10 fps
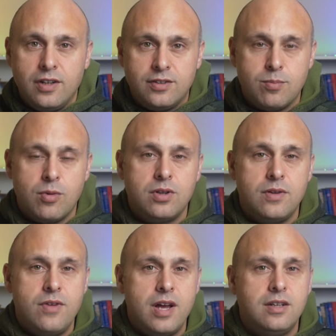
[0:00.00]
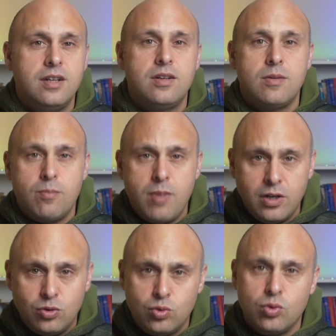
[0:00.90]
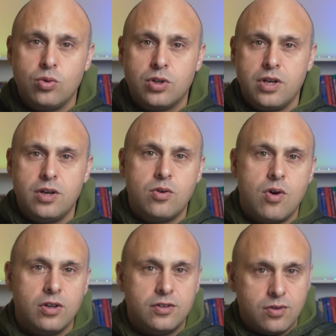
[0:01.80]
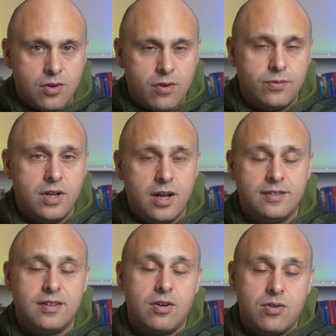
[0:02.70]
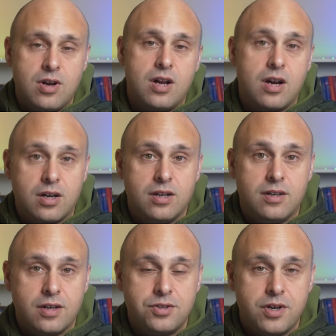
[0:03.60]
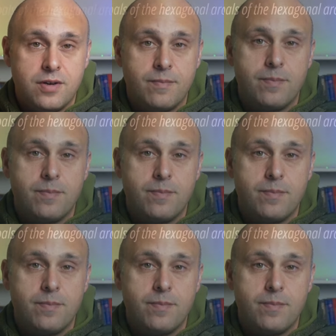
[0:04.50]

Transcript: is motivated by two key goals of the hexagonal architecture: